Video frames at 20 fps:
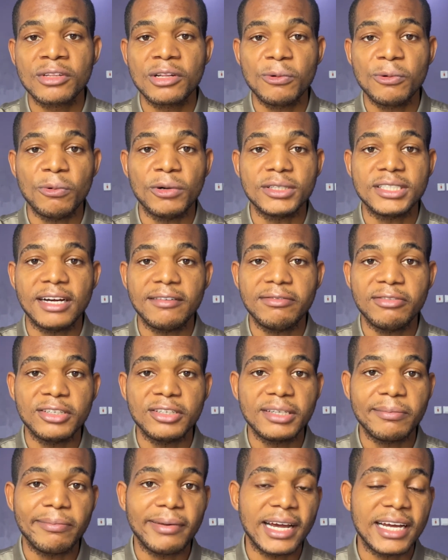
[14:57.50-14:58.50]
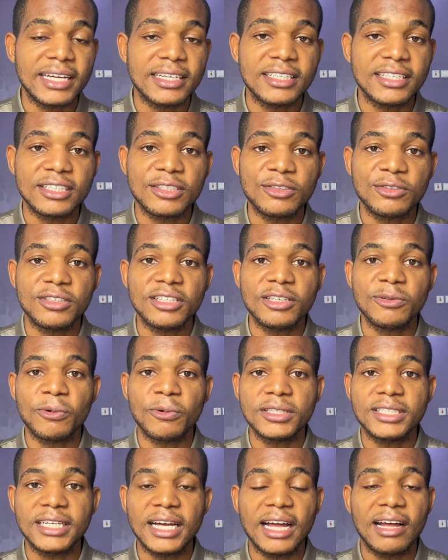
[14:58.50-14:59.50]
water for the blinding, you need
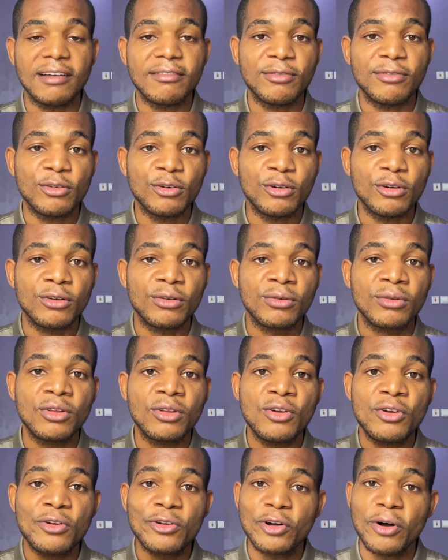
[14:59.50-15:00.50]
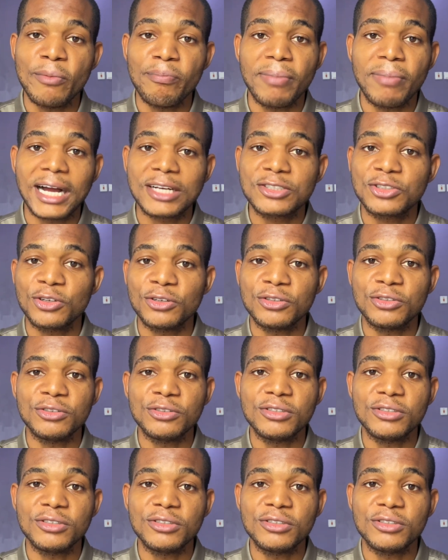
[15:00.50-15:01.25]
water for compaction, you